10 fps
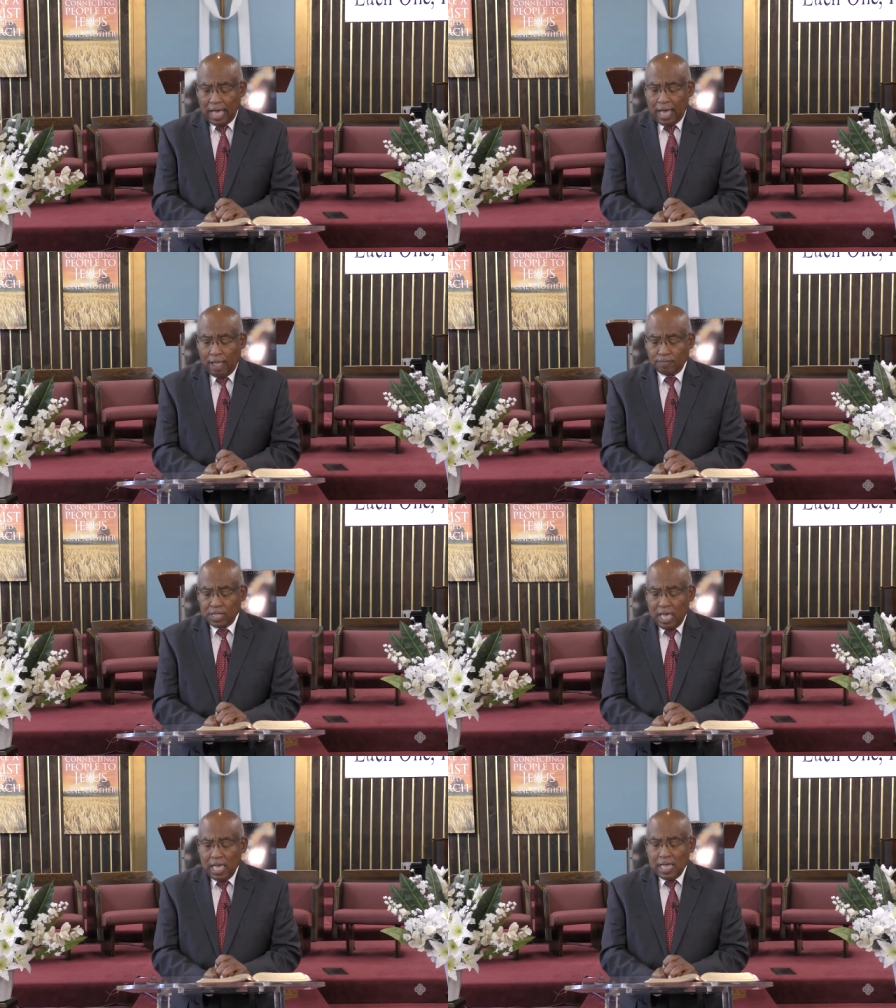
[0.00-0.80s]

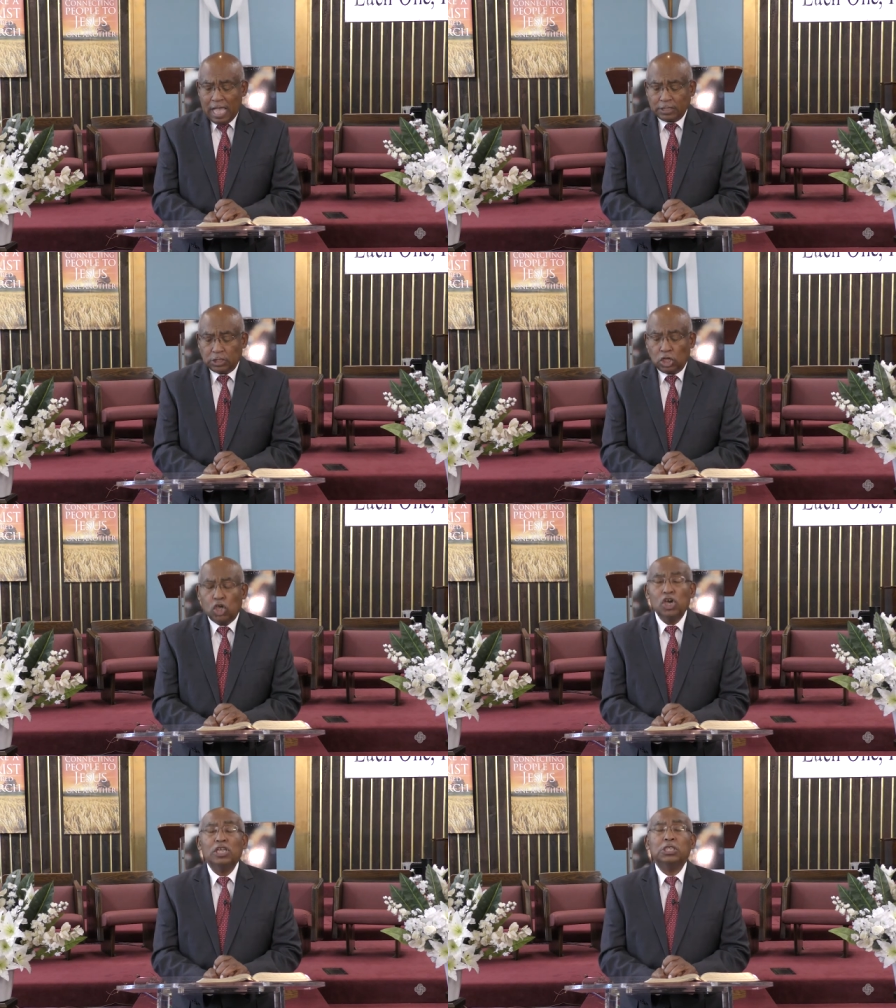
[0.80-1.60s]
times. It's
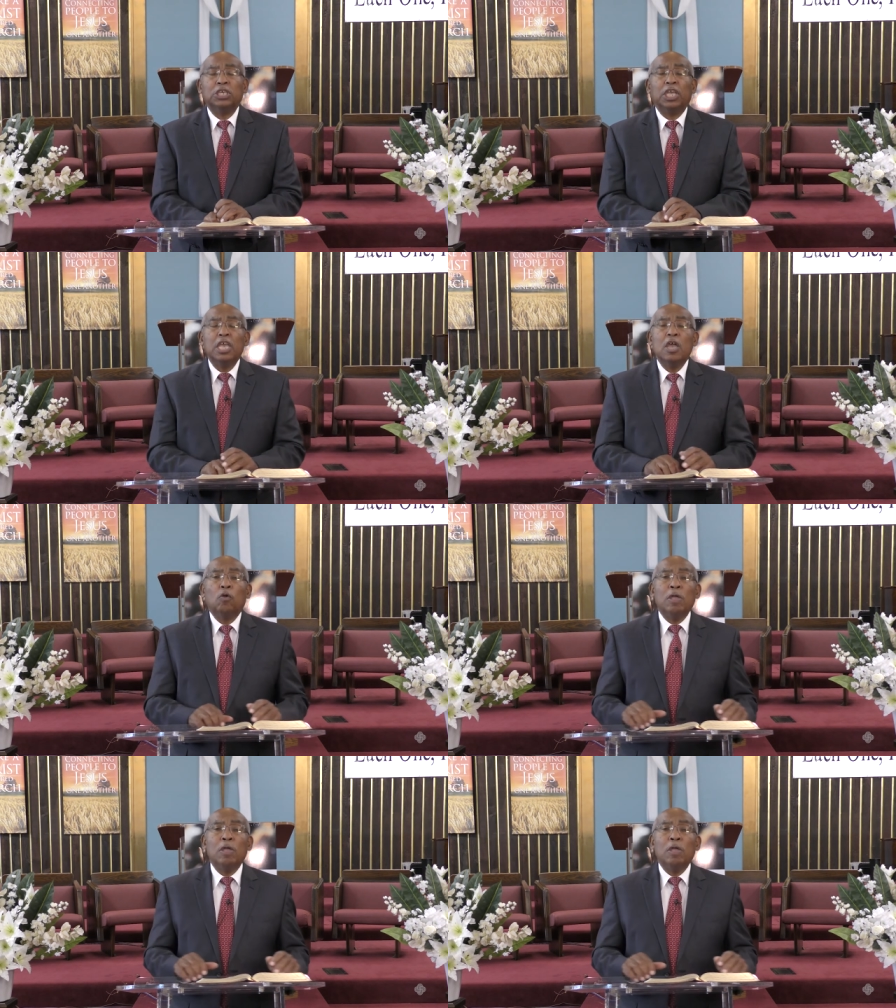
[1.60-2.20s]
good to